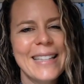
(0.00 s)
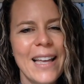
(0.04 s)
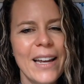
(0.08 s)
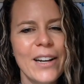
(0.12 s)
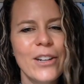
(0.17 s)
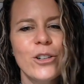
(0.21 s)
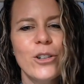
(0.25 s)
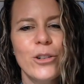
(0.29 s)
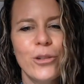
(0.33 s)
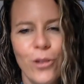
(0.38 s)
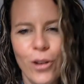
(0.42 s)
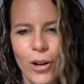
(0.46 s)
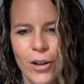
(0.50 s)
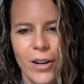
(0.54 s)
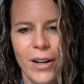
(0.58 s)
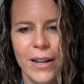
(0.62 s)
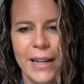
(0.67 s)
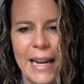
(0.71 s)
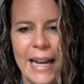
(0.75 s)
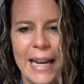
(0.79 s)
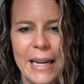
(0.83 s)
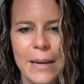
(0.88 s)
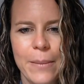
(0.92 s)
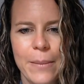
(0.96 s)
not a good look
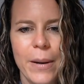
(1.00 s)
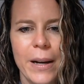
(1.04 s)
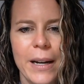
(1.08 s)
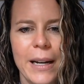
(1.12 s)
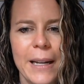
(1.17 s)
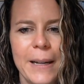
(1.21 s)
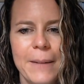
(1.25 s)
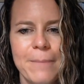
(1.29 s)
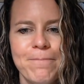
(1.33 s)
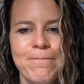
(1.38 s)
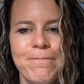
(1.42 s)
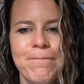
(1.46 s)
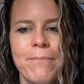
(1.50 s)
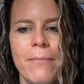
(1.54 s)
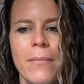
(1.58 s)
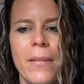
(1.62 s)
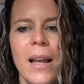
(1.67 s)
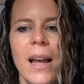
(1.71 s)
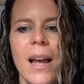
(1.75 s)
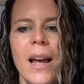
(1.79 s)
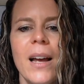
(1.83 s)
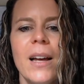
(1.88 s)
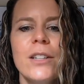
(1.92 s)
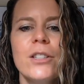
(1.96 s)
on anybody.
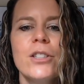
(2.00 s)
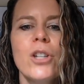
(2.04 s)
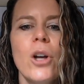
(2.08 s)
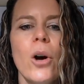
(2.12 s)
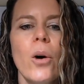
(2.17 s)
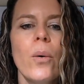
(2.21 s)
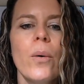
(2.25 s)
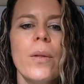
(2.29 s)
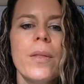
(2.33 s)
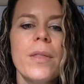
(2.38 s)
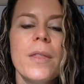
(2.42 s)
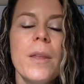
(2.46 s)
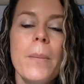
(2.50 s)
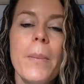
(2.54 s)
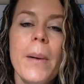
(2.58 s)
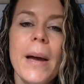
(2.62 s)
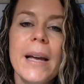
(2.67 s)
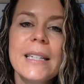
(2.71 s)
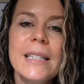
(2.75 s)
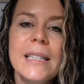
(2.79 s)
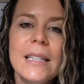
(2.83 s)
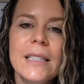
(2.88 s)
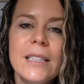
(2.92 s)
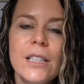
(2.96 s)
So the
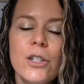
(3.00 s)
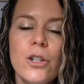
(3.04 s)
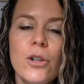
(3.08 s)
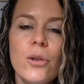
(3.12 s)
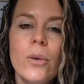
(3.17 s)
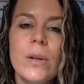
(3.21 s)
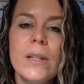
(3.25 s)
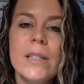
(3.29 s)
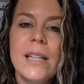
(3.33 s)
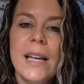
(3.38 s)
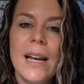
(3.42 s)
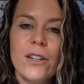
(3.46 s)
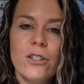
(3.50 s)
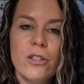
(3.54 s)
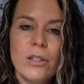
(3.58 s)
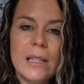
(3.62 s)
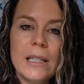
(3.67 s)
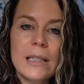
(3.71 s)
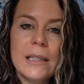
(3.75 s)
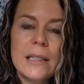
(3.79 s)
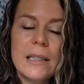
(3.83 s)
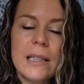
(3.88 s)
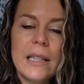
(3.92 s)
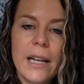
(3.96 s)
best thing to do is to
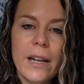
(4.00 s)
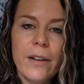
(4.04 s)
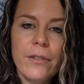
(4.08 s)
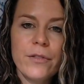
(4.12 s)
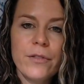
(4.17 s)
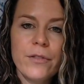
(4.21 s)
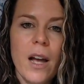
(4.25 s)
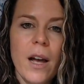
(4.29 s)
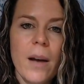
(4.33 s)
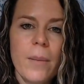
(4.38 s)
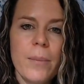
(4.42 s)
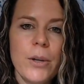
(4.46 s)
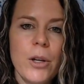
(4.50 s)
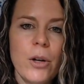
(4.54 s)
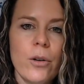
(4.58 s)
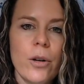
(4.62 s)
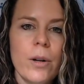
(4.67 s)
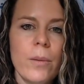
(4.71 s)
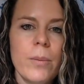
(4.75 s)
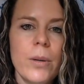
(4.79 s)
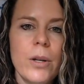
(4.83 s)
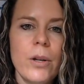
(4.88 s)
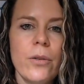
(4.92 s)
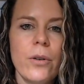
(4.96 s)
actually lift up your
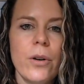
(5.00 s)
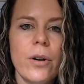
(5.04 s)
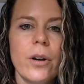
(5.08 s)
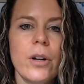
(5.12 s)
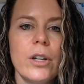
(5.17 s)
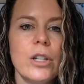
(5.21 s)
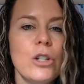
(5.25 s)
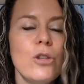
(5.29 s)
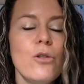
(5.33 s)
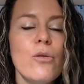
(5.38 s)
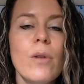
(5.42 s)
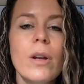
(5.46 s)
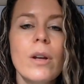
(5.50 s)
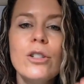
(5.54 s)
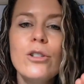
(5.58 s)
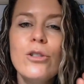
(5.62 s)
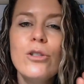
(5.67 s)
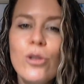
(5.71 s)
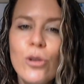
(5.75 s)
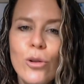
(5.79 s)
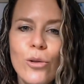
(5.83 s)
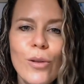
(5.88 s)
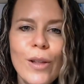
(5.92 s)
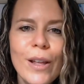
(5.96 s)
computer. You
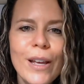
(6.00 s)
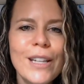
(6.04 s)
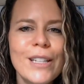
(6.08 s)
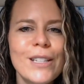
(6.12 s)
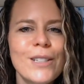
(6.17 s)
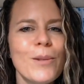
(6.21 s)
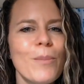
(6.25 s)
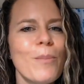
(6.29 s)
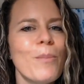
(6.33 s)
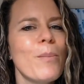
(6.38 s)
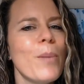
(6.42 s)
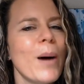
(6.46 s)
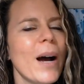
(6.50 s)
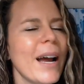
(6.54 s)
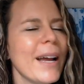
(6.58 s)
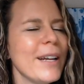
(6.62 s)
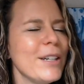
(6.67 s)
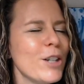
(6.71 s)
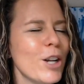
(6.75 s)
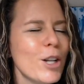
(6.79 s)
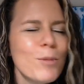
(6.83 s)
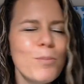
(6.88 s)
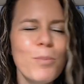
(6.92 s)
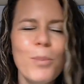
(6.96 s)
can do this by
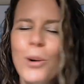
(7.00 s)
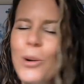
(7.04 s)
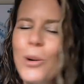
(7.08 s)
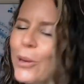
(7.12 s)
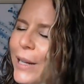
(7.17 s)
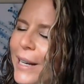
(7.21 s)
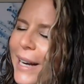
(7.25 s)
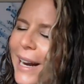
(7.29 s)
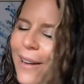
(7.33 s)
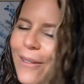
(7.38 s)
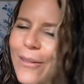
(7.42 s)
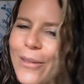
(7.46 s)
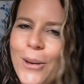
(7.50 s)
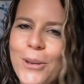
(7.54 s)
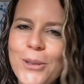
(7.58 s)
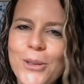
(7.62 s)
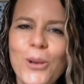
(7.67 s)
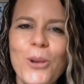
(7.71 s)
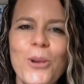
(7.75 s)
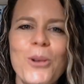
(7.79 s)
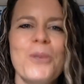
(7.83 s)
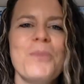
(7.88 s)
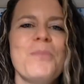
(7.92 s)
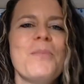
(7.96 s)
just pulling out those
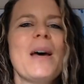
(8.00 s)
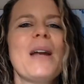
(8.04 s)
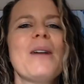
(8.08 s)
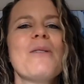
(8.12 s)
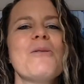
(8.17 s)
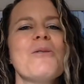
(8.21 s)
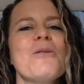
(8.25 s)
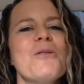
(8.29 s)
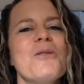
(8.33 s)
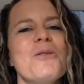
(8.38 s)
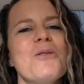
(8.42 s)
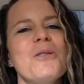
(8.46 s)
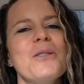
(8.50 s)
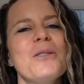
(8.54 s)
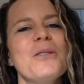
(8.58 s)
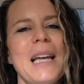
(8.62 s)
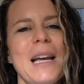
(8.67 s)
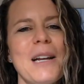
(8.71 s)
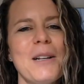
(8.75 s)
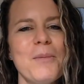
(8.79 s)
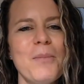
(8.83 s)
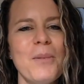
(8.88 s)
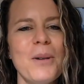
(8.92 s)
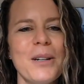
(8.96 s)
old medical school
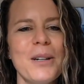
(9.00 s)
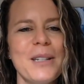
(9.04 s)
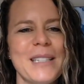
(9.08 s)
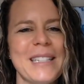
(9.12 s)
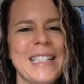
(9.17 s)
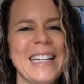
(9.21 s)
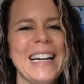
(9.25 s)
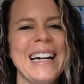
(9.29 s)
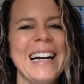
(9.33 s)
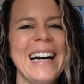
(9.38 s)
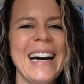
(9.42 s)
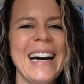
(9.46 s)
textbooks